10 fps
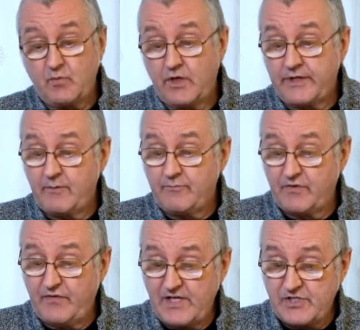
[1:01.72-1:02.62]
working
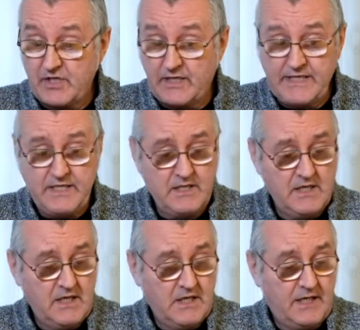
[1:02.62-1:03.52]
professionally
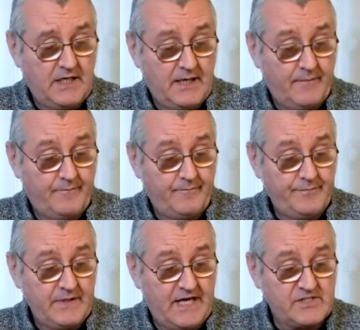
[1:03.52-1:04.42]

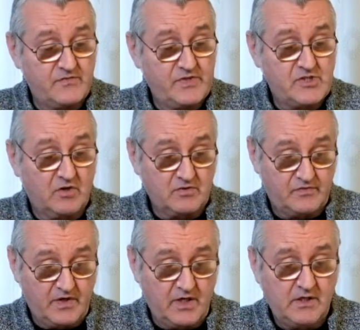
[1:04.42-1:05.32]
um, as a
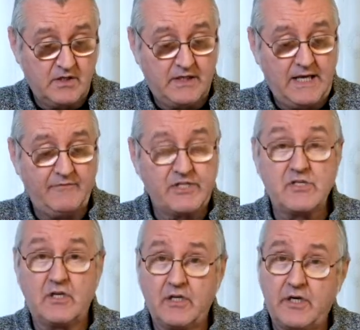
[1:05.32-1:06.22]
photographer and having to
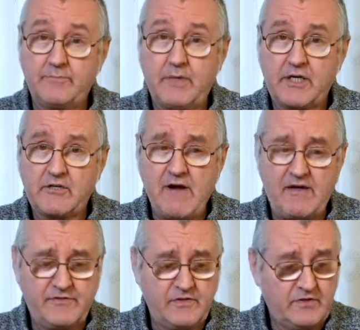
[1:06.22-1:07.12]
learn my
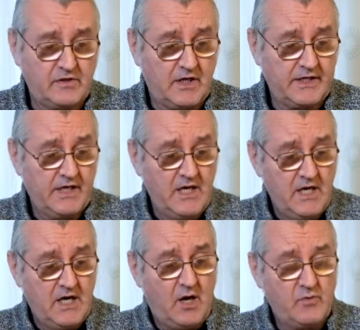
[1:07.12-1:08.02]
craft, if you like,
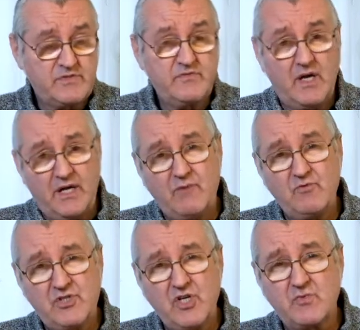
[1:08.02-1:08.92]
I was it was
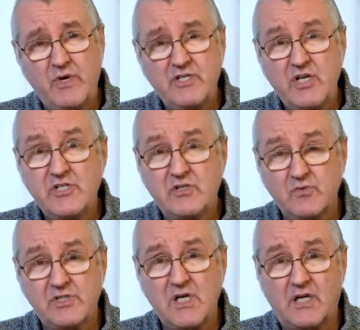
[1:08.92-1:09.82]
just when digital
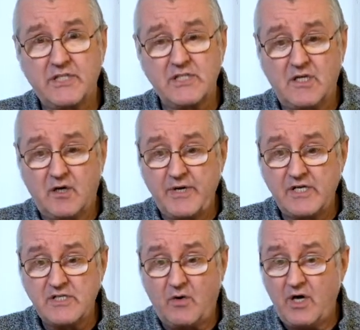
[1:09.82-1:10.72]
was starting to come in.
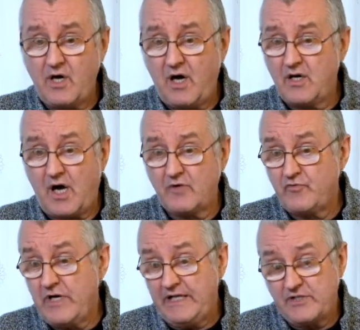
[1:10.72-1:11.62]
So I, I, I
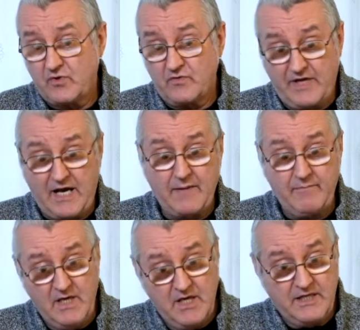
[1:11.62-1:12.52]
really sort of came
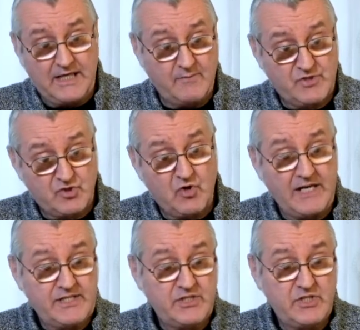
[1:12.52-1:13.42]
came
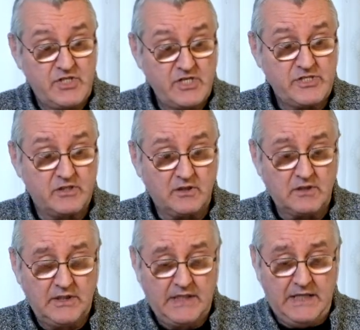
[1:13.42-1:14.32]
straight into digital
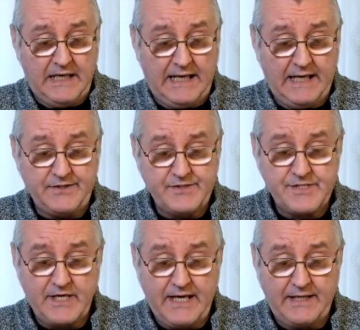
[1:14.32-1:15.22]
and
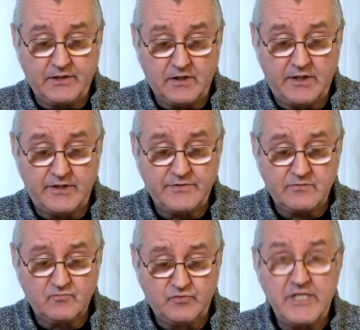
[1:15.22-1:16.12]
and learned
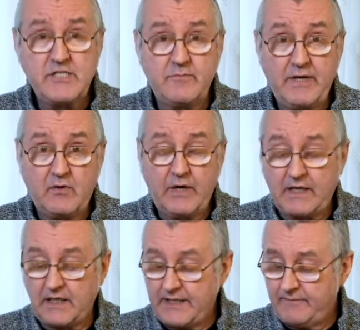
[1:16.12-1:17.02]
reasonably
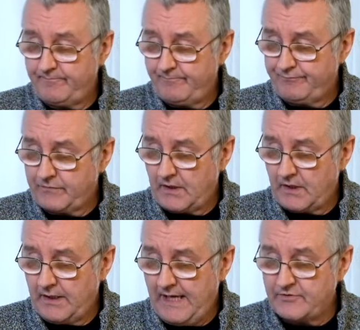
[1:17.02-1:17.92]
quickly
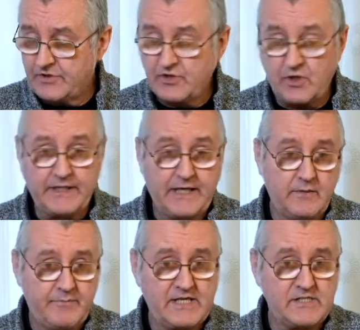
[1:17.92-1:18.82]
uh, how to try and get the
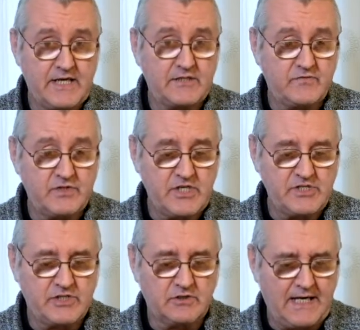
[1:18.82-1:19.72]
best out of the
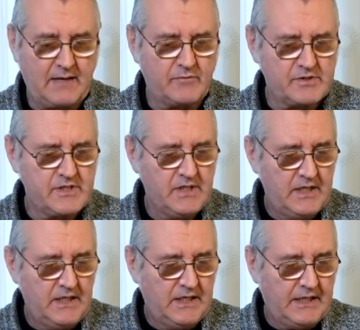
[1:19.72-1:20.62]
digital cameras.
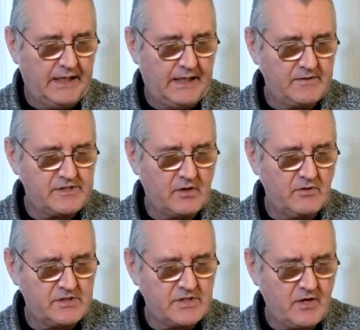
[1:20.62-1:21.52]
Uh, so
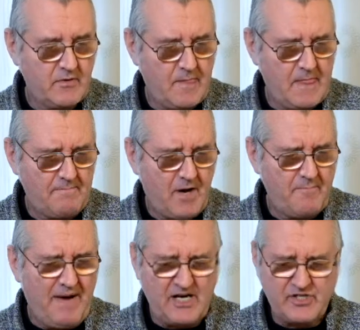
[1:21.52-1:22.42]
so my
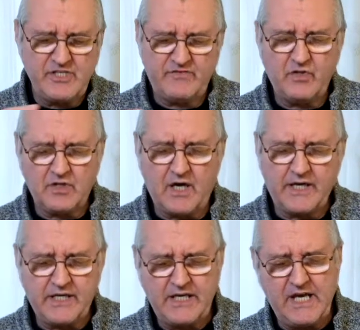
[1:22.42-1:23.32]
passion, if you
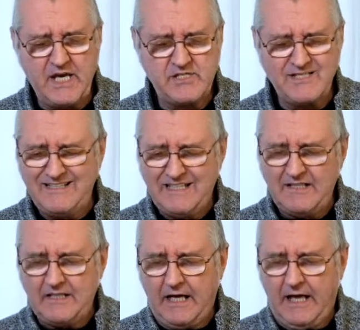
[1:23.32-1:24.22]
like, is
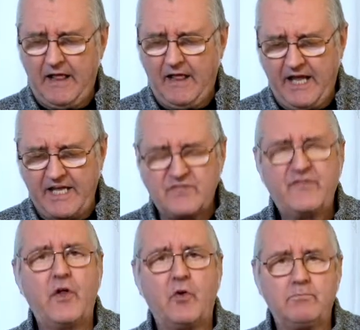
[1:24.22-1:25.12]
is
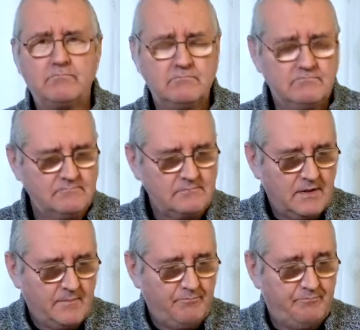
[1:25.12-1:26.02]
film
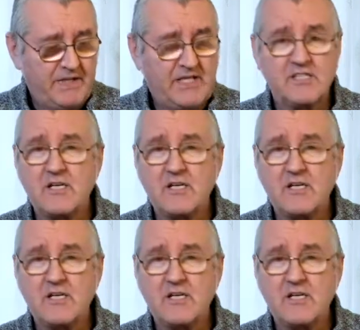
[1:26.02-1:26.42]
because